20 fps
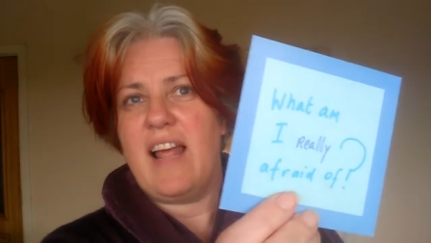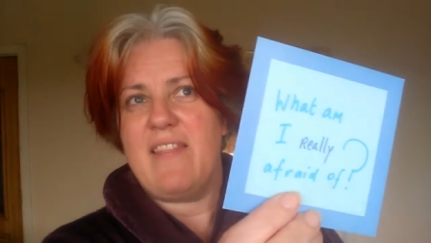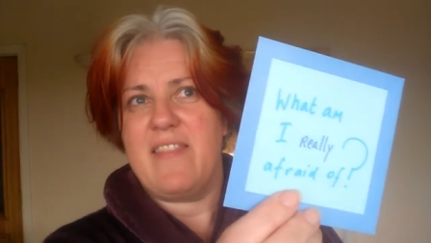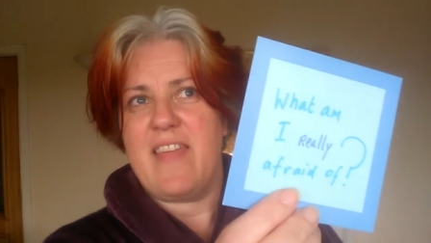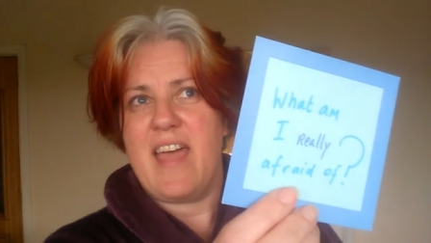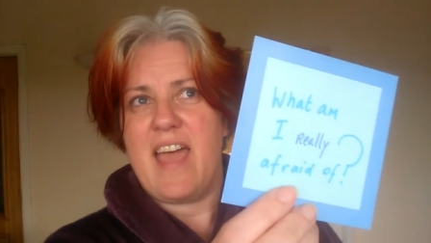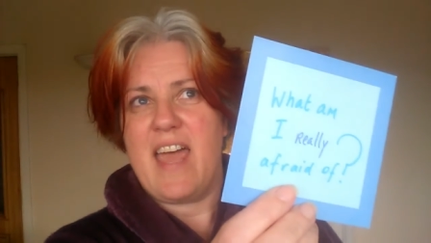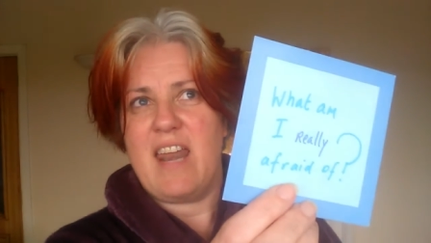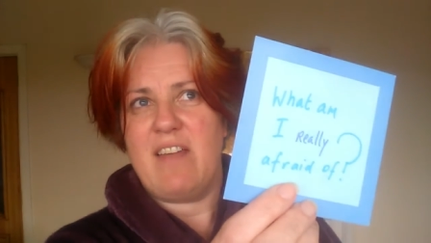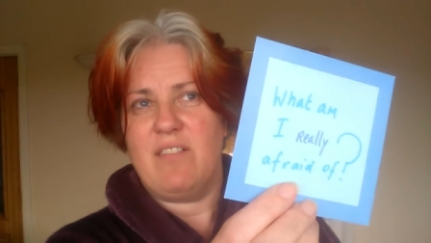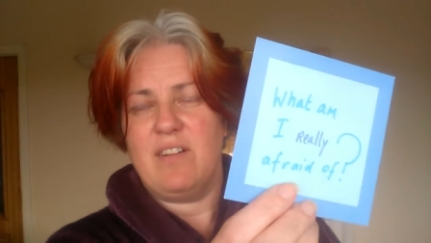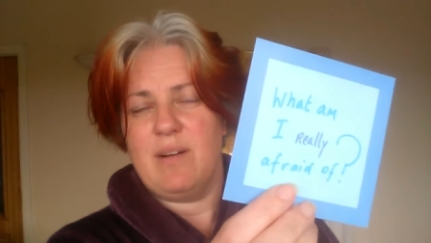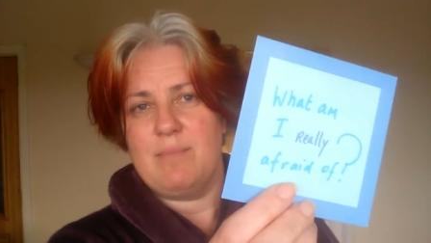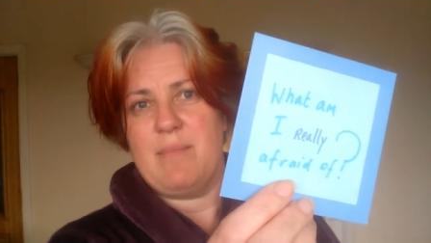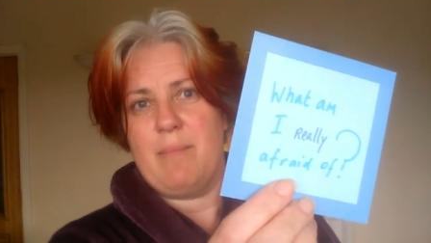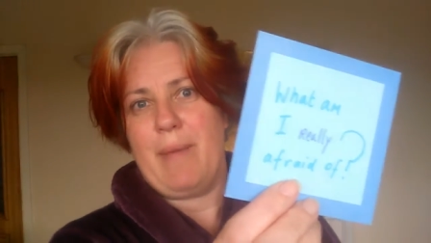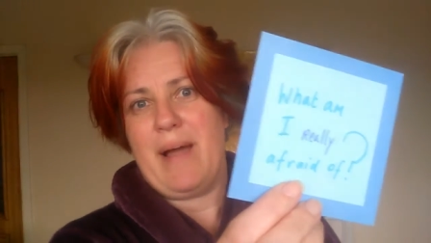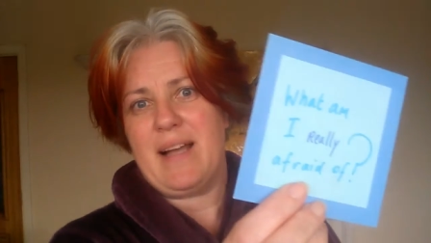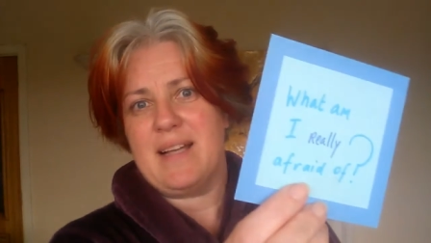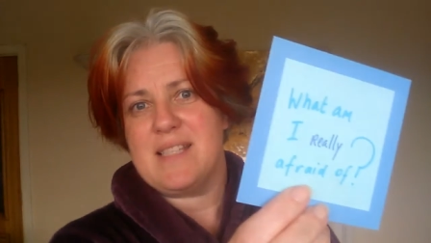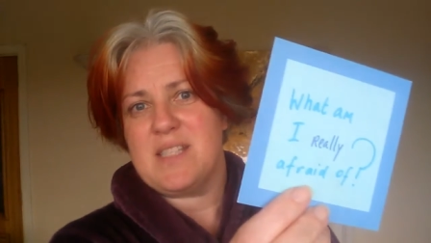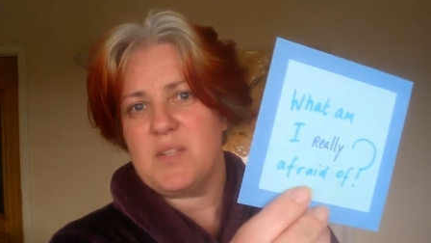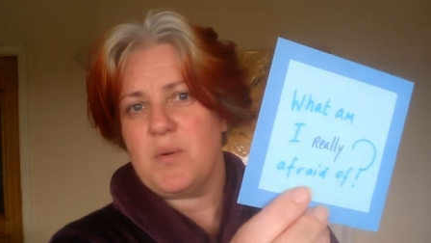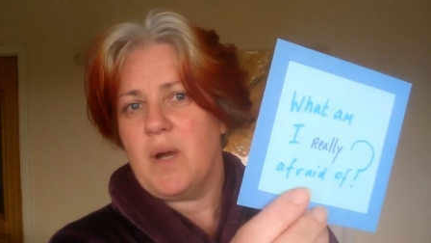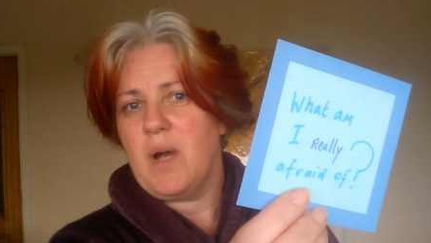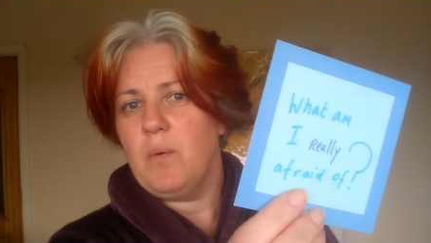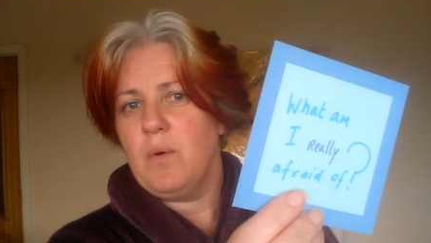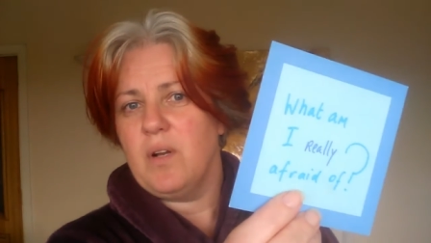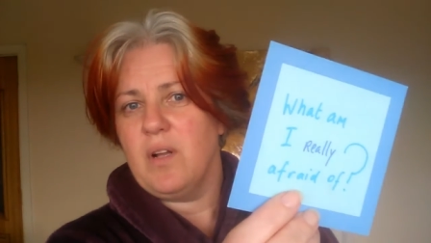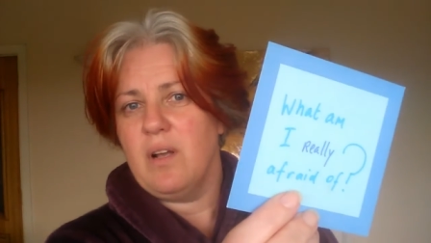And then I'm back at
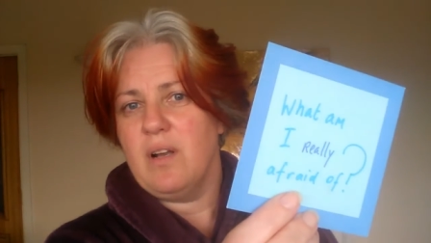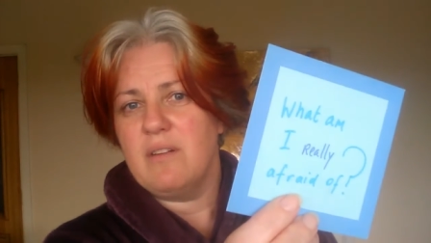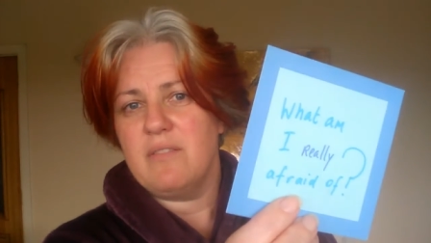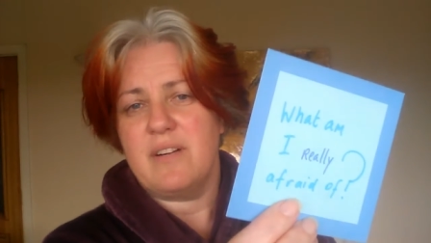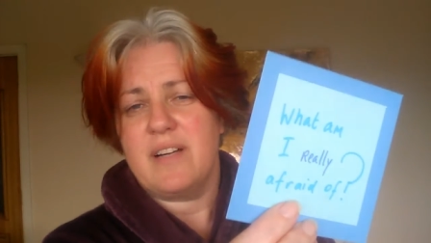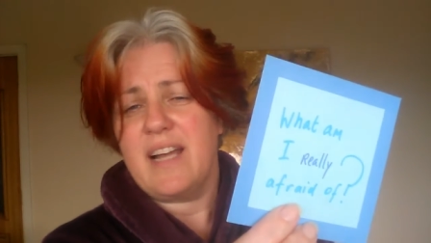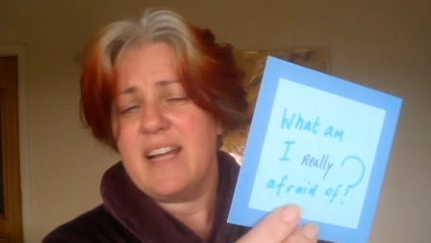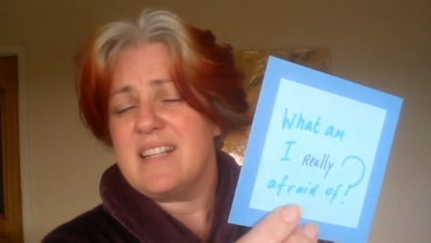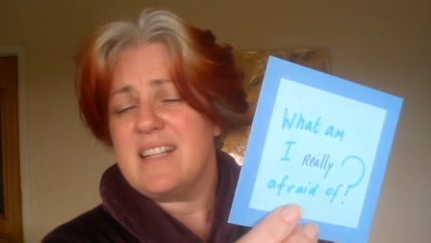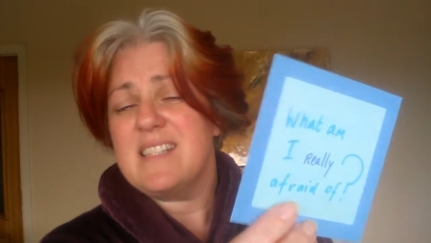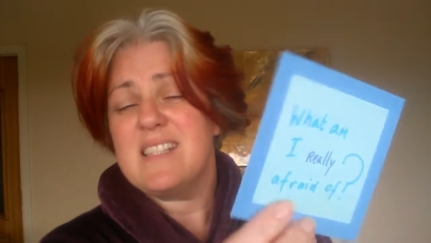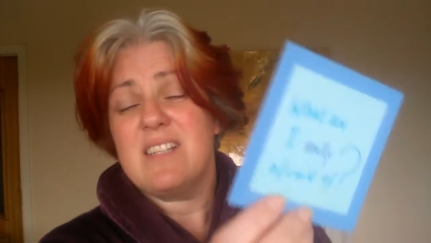square one all over again.